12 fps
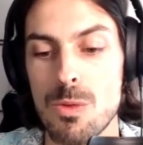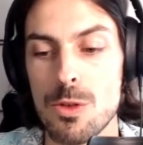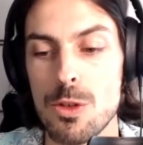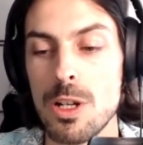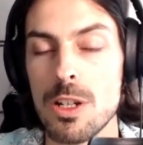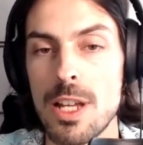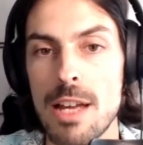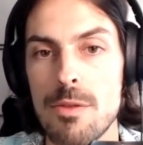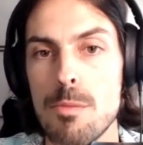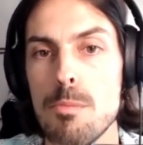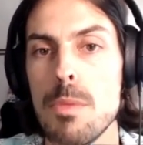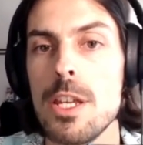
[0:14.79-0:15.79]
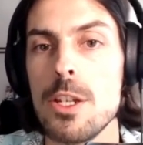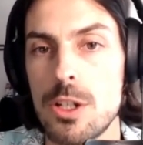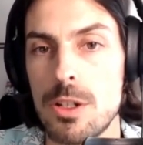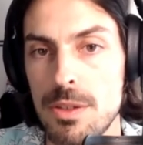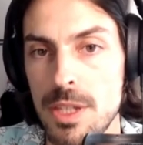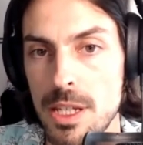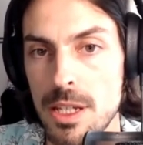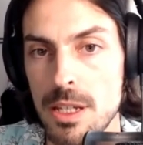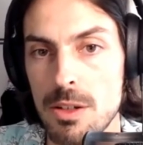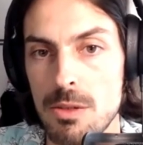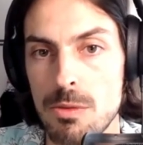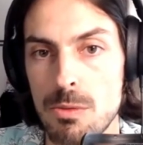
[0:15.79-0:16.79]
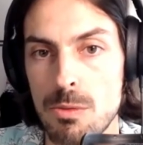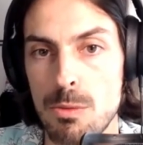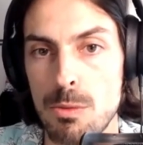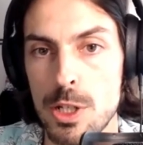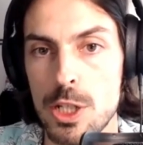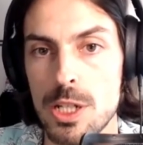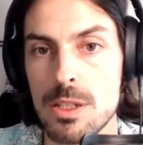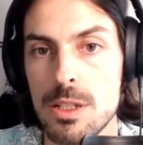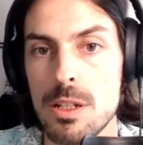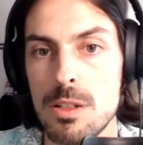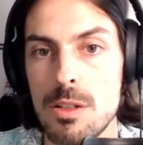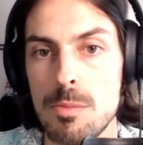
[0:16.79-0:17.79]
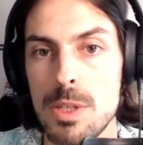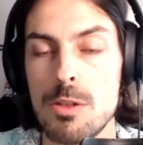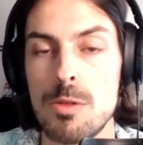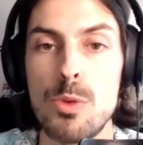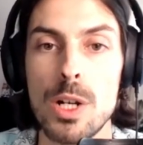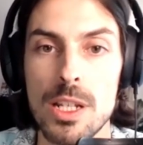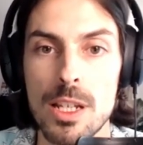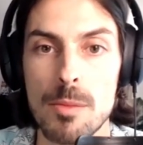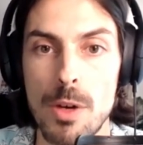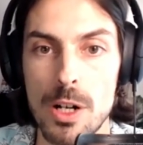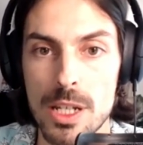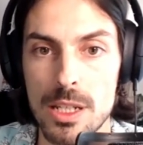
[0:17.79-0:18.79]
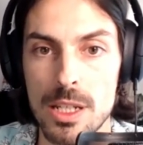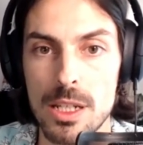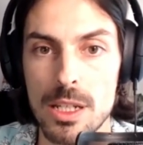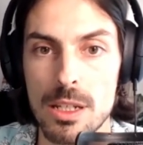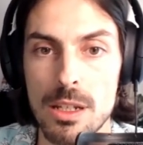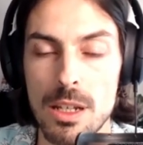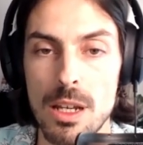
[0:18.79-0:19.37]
you're going to have a major thing, which is going to be your branding and marketing.